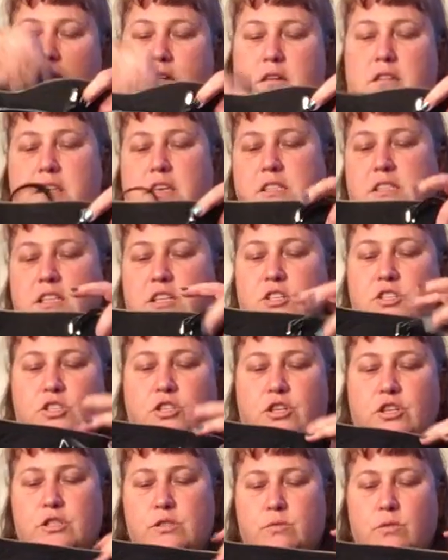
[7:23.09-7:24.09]
these
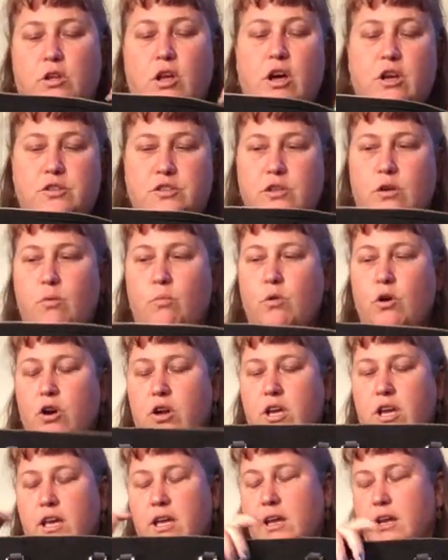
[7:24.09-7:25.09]
inserts will also
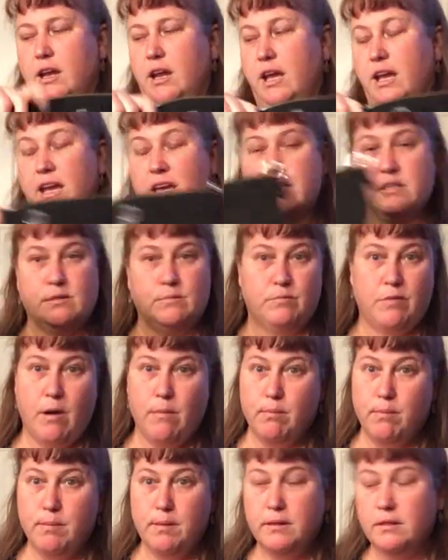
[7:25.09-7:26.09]
work in, and
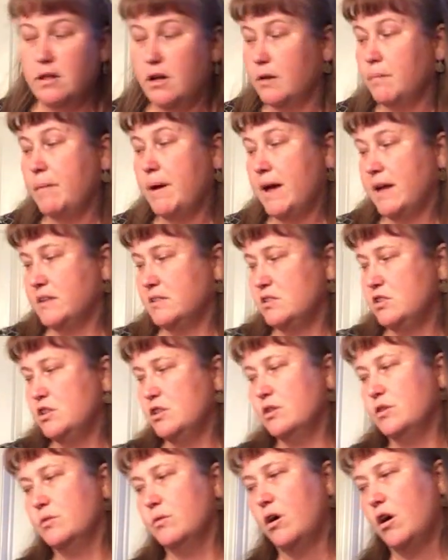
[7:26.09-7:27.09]
probably lug bags
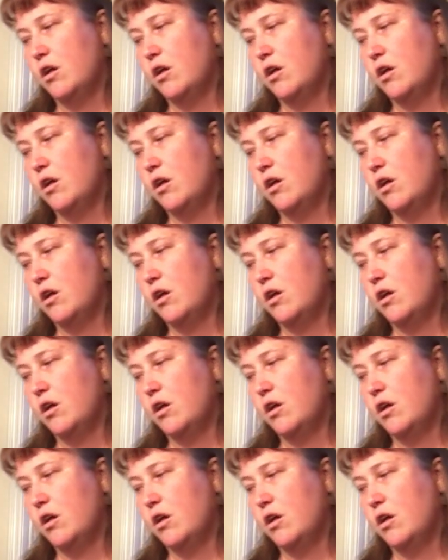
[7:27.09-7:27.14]
too,